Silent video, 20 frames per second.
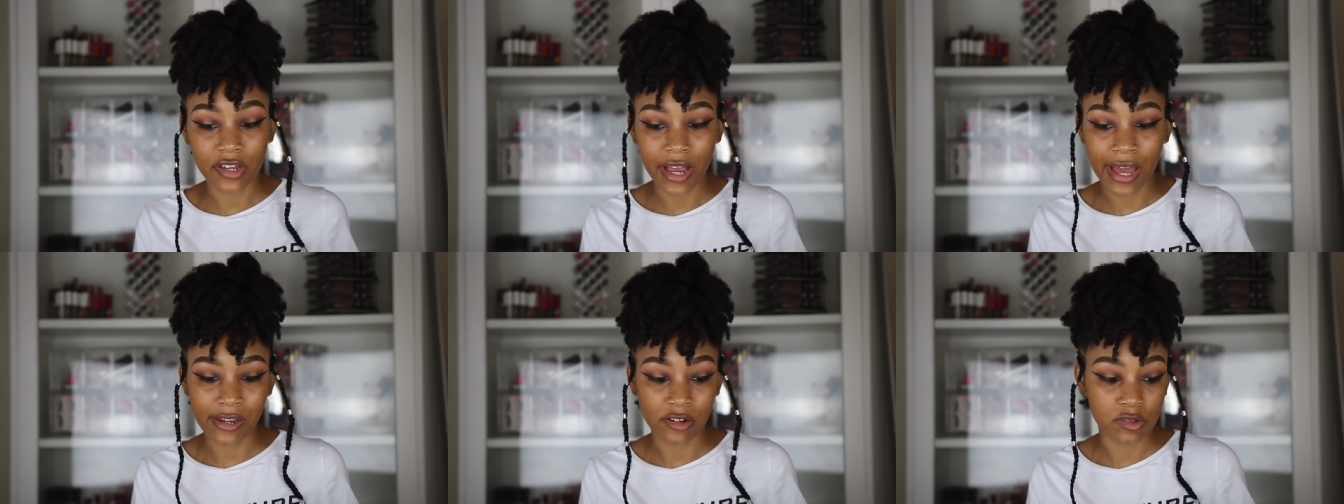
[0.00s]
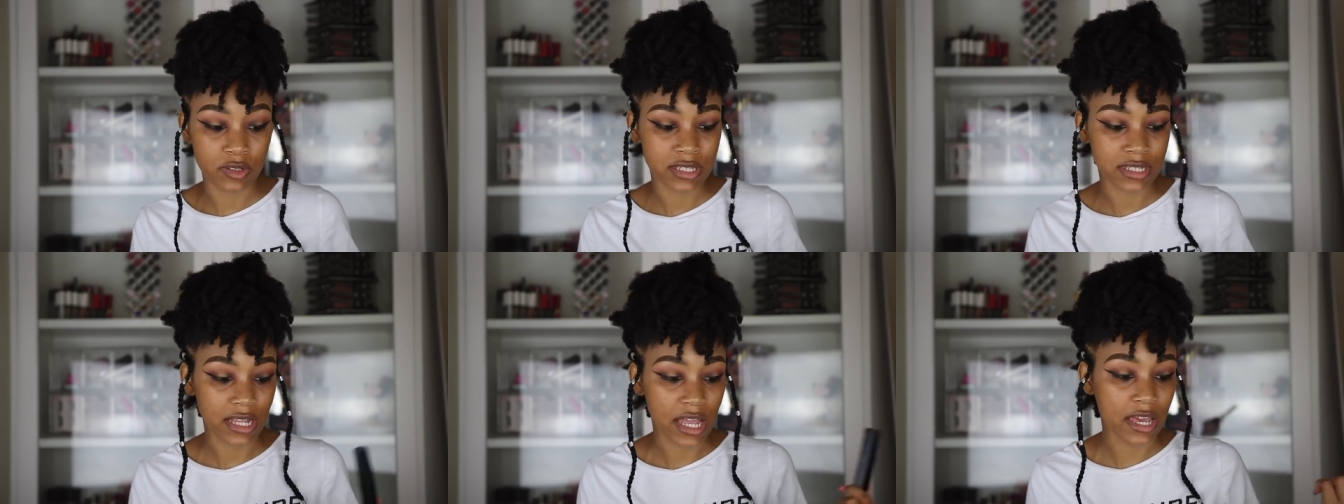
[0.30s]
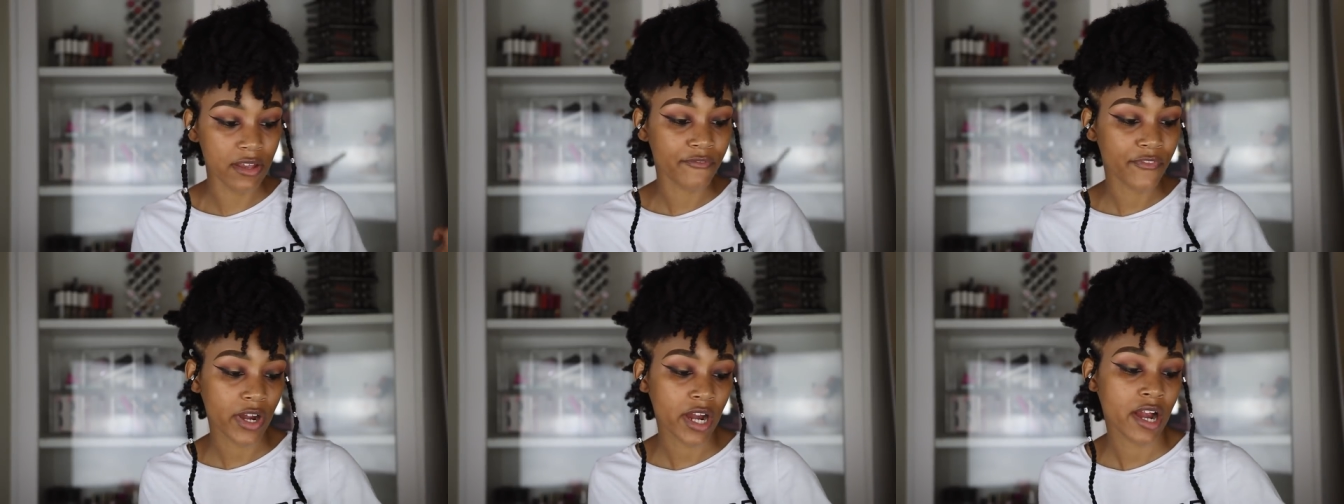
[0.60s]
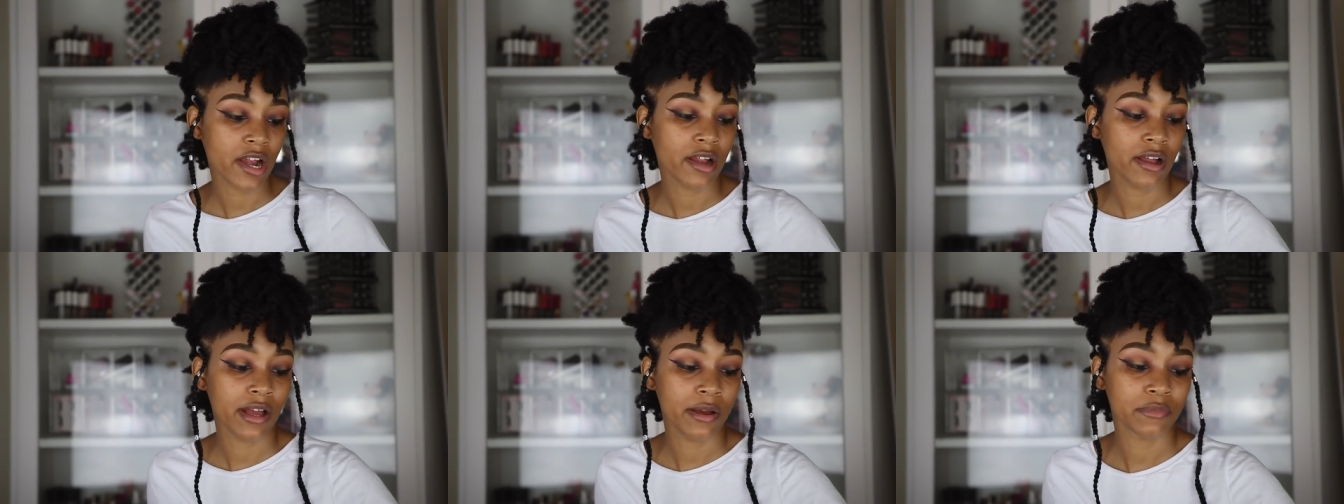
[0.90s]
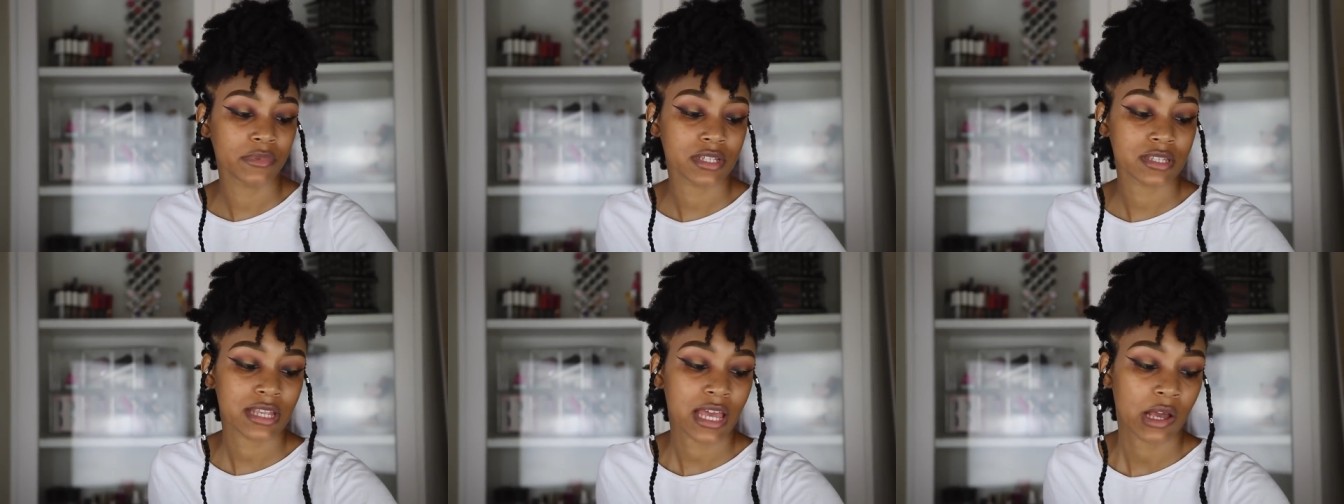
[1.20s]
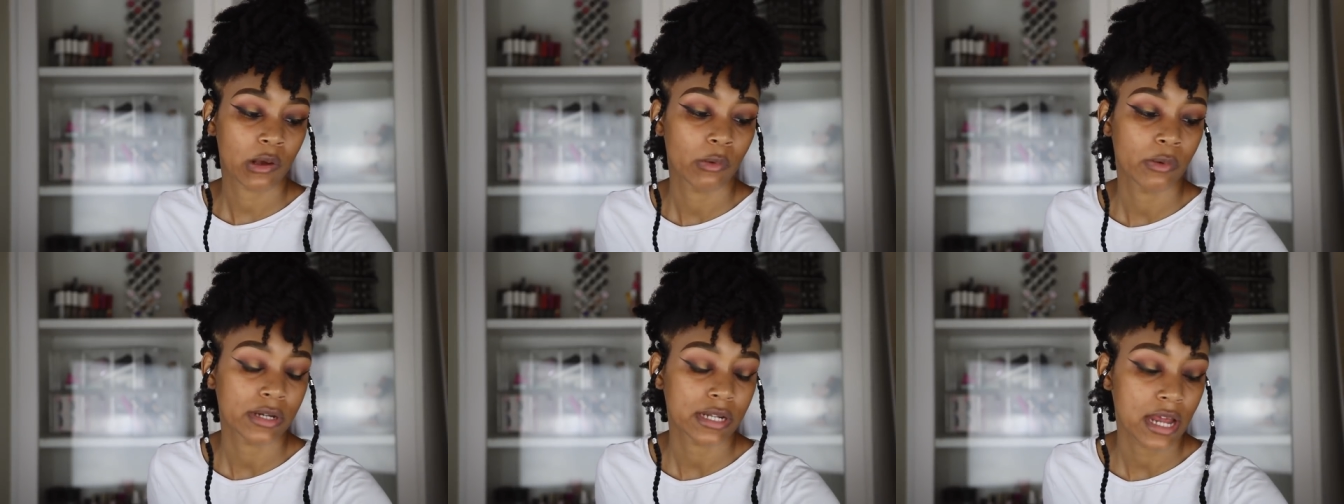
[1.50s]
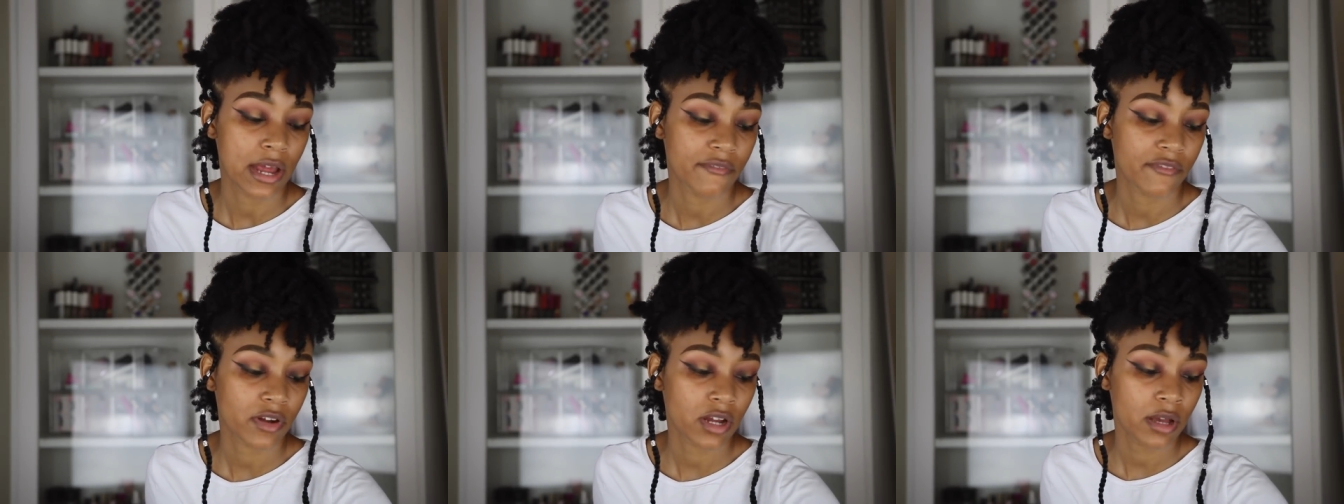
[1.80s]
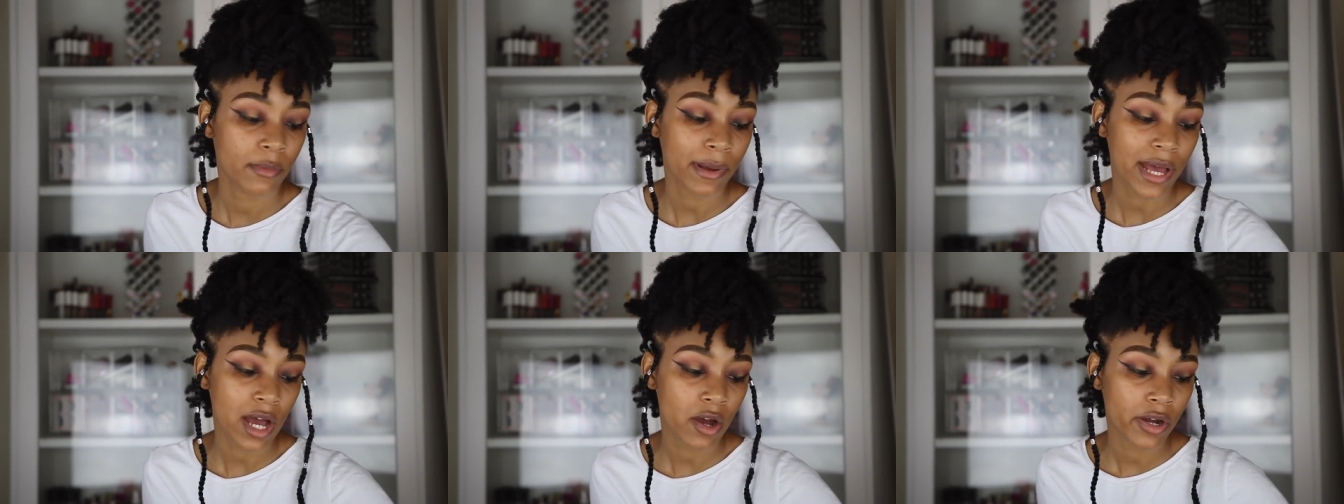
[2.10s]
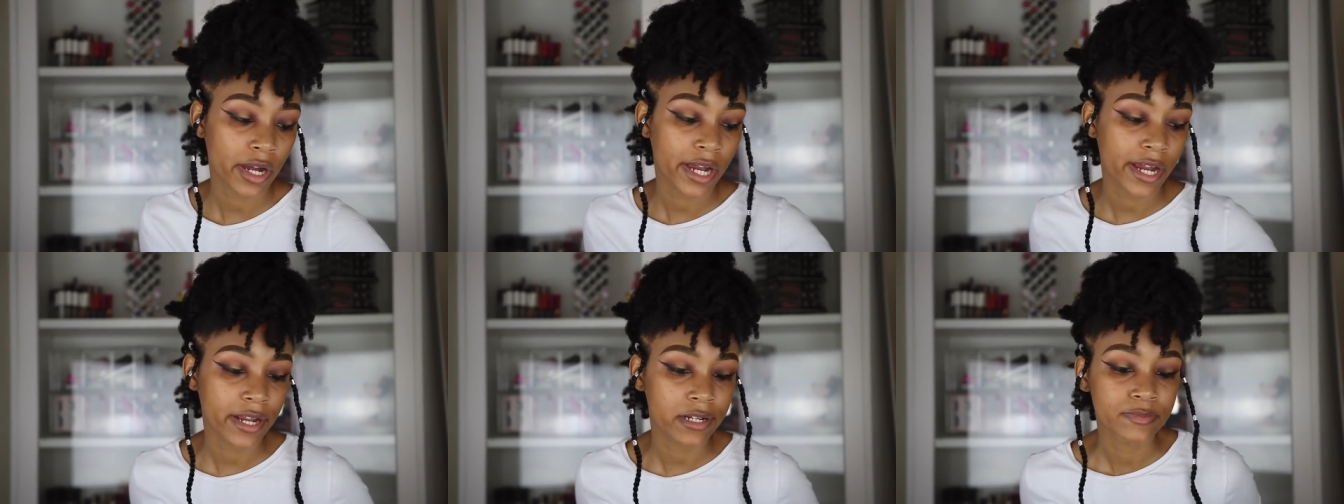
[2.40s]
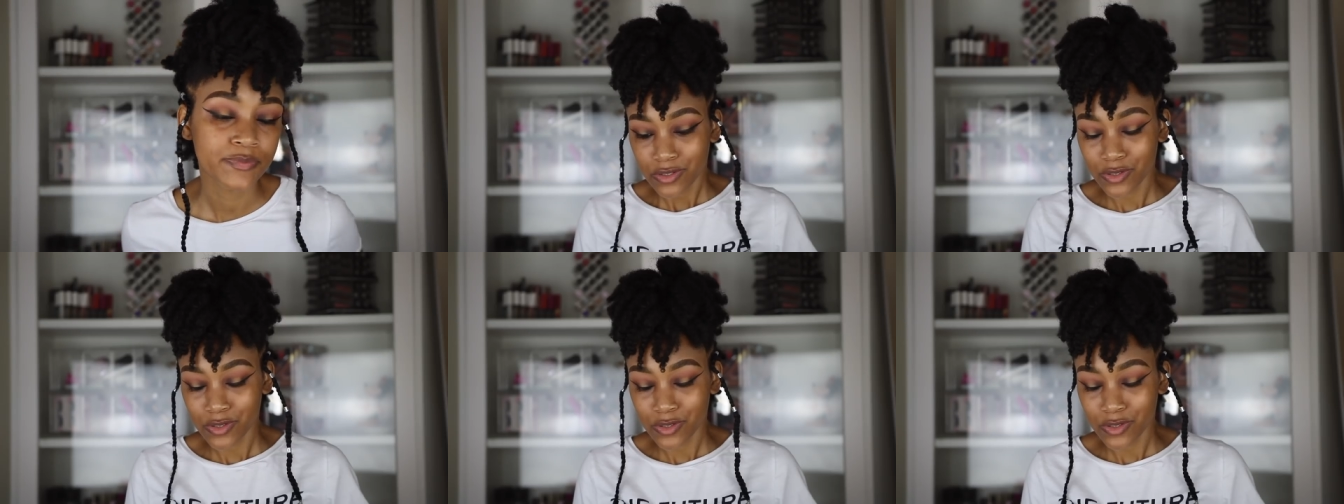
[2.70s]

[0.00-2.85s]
I don't stand for her. I'm just like, whatever about her.